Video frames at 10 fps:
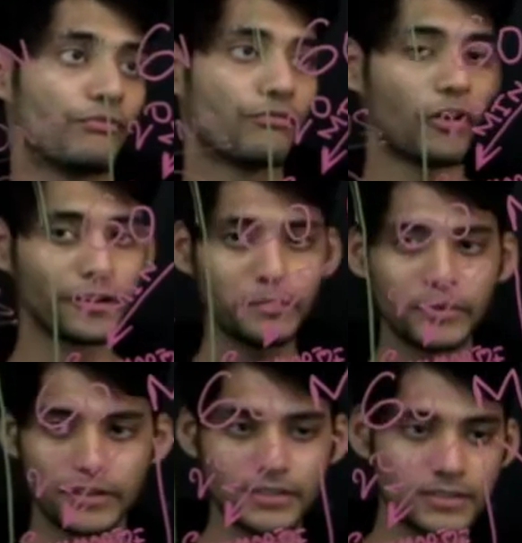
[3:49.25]
40
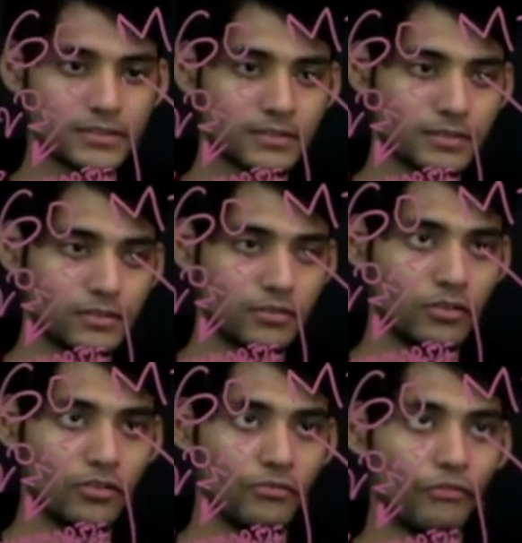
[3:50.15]
minutes
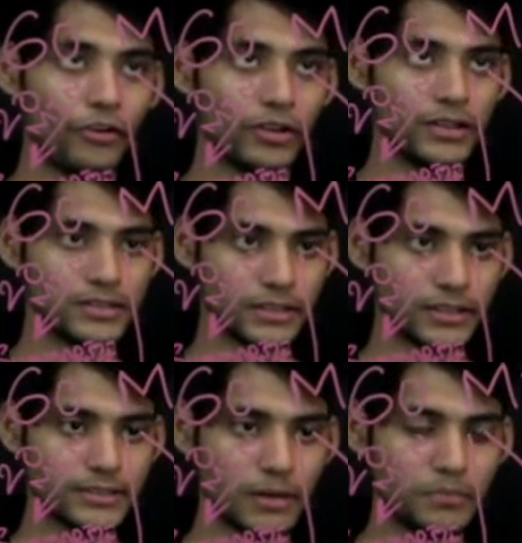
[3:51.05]
for your listening
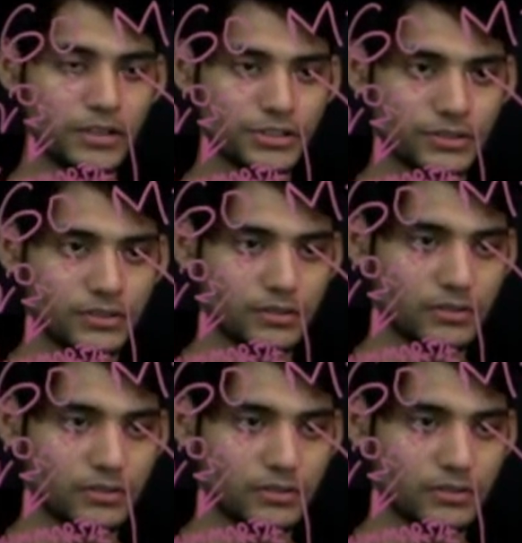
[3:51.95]
examination.